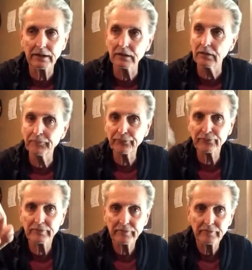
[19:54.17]
a little
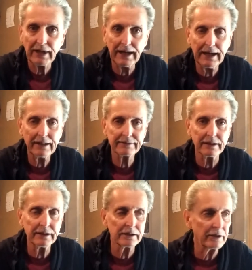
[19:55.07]
eye
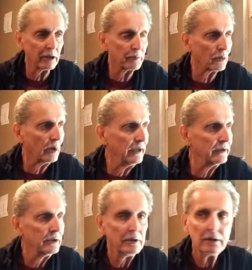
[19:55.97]
thing in the upper right.